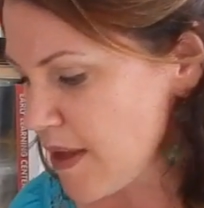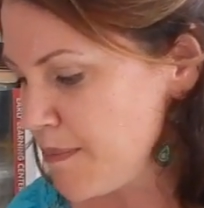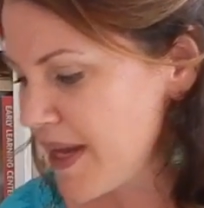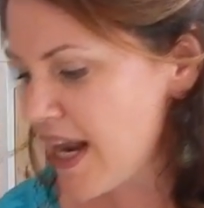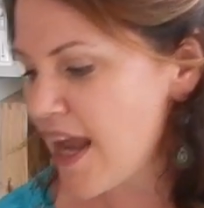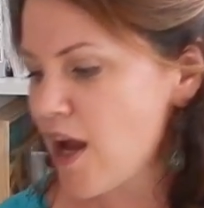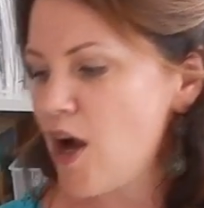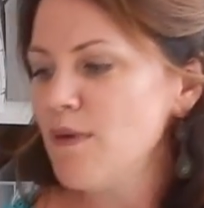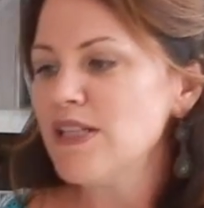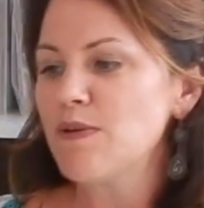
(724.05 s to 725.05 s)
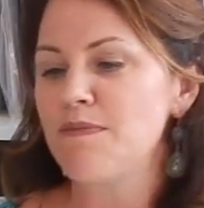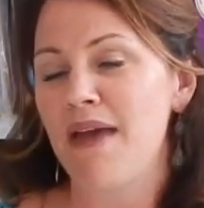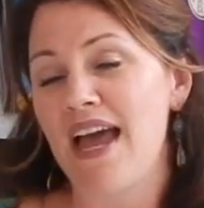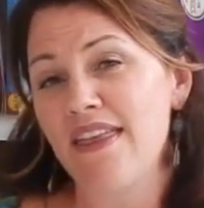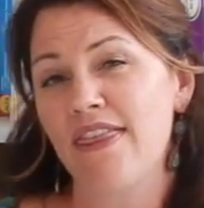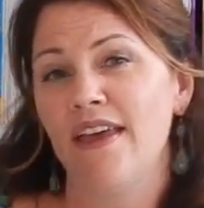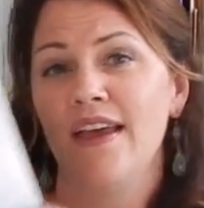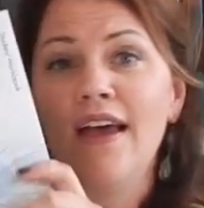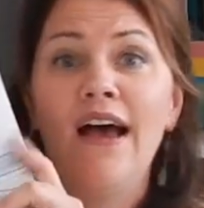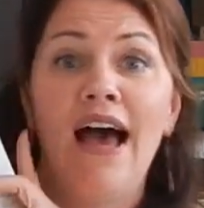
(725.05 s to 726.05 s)
But I always, with math,
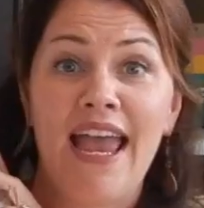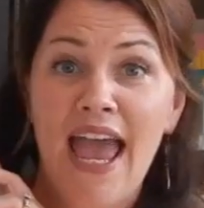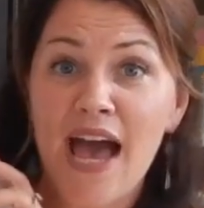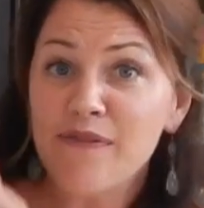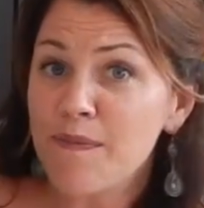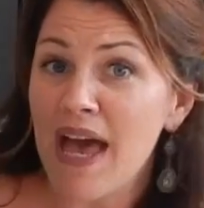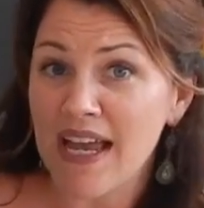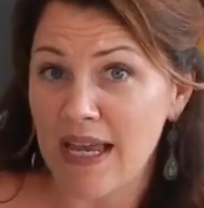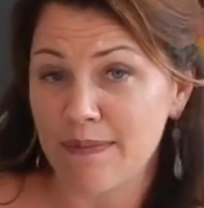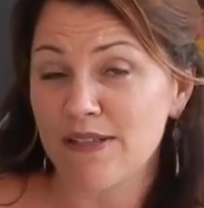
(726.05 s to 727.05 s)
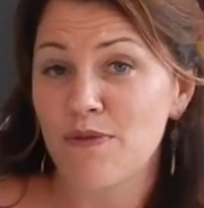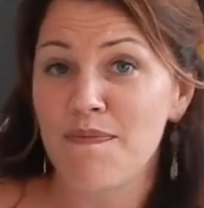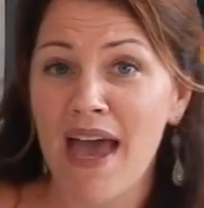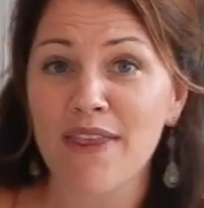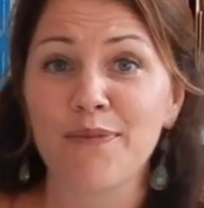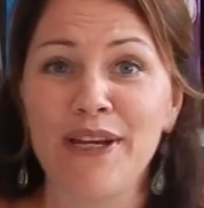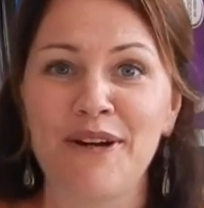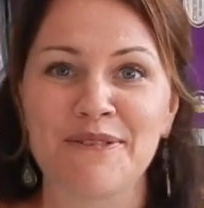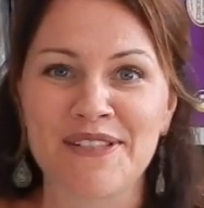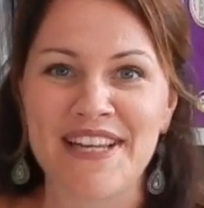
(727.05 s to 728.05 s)
I have a backup, because with math, we
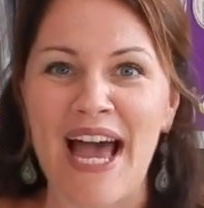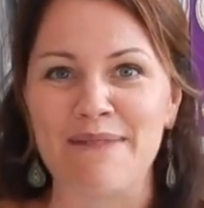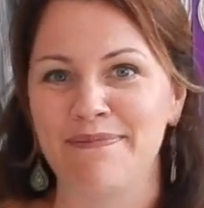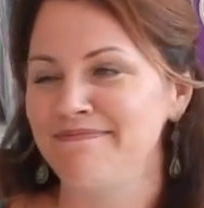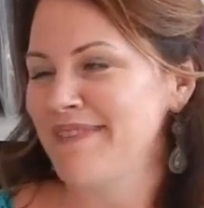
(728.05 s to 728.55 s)
don't stop.